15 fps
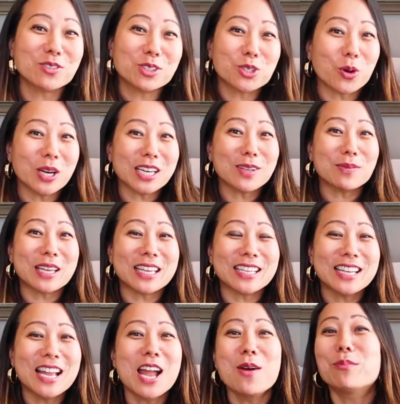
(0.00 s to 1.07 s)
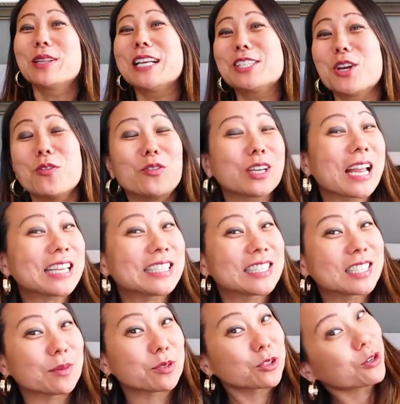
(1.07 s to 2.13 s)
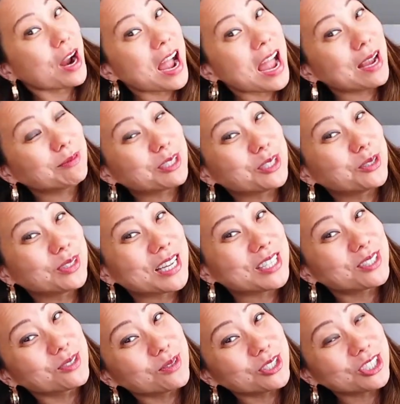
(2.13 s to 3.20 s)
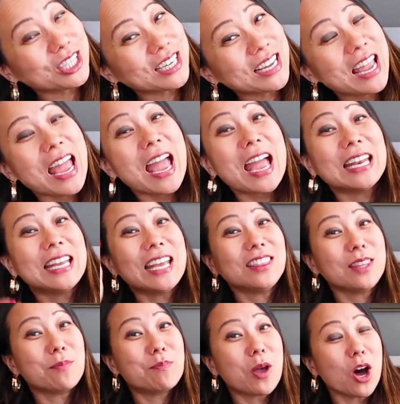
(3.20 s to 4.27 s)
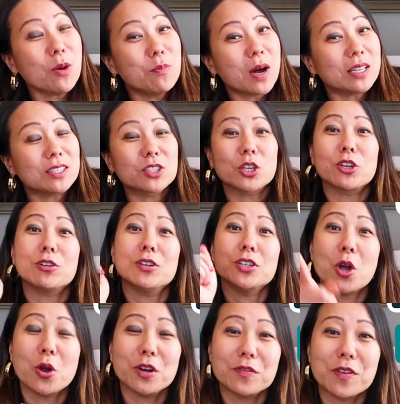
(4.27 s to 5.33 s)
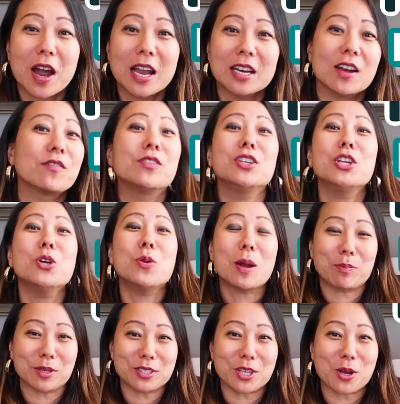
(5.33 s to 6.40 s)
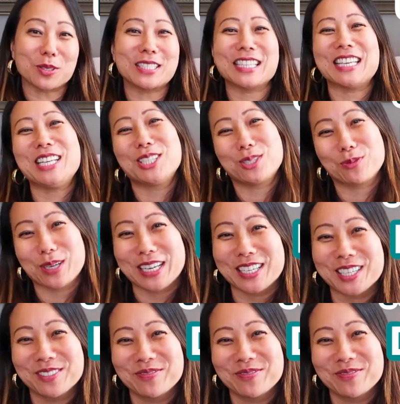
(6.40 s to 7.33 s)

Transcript: for joining me. Please don't forget to subscribe to Noona's Noonchi and hit the bell button so you're notified of new episodes each week.